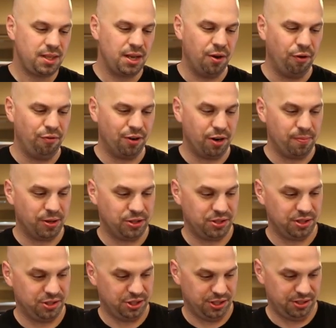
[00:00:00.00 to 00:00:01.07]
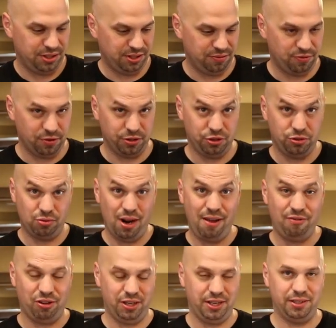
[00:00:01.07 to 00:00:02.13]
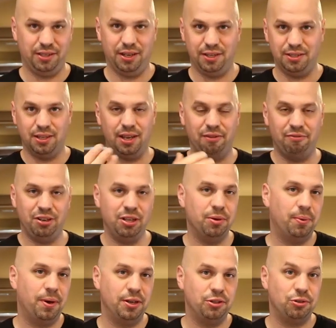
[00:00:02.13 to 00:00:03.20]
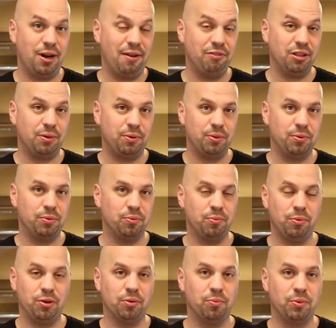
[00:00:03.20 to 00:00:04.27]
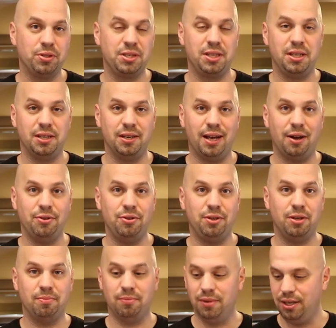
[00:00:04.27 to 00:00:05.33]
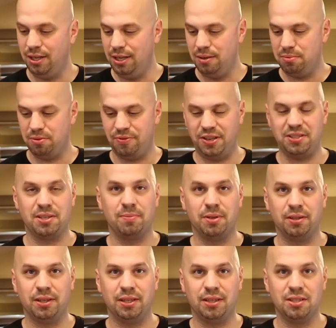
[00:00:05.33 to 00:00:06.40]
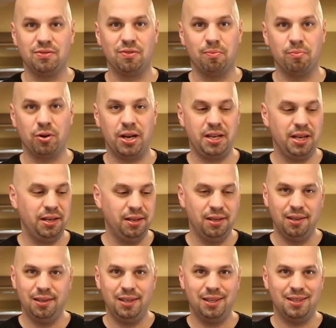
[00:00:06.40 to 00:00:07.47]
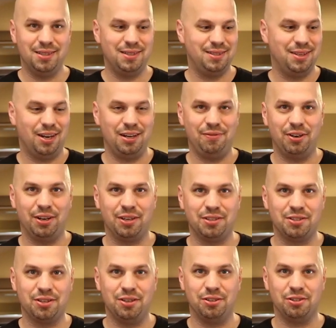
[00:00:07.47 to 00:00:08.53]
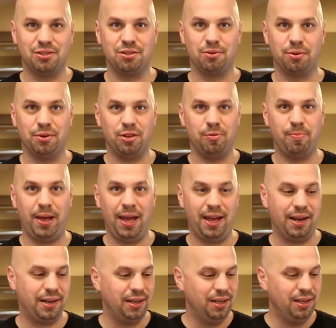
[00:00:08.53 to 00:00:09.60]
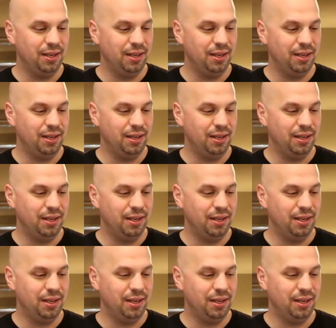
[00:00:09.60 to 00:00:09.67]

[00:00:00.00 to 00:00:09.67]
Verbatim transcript: I would very much suggest this for traveling. Now I did that video on traveling with Weird Whiskey and how you can prevent something like this from breaking. This is not even a concern, just throw it in your bag.